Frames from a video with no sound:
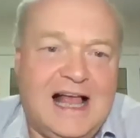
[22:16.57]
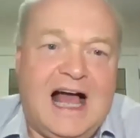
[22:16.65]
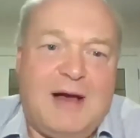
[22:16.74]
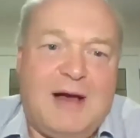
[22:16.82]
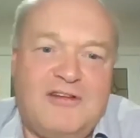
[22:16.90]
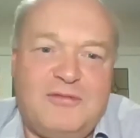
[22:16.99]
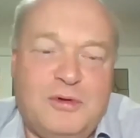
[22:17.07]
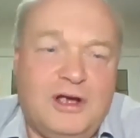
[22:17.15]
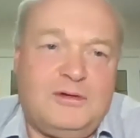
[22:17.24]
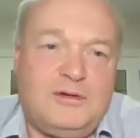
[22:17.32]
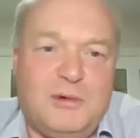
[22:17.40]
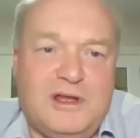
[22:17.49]
I've
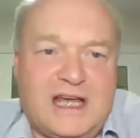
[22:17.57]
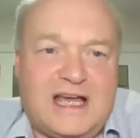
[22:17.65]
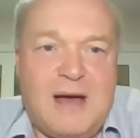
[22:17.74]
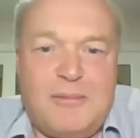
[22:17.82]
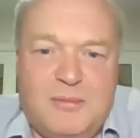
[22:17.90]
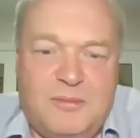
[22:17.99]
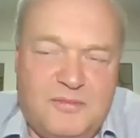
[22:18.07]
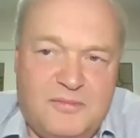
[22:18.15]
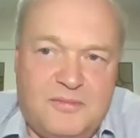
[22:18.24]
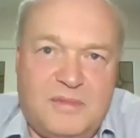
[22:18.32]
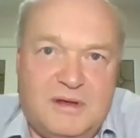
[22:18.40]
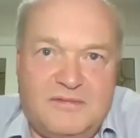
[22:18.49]
worked with a couple of
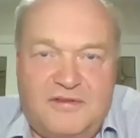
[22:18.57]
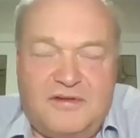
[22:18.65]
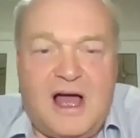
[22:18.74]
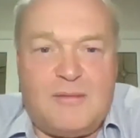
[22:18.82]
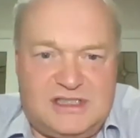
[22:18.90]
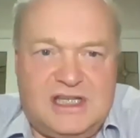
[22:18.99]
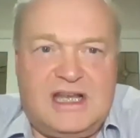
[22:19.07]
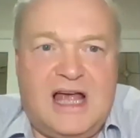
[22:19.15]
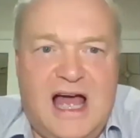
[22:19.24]
farmers that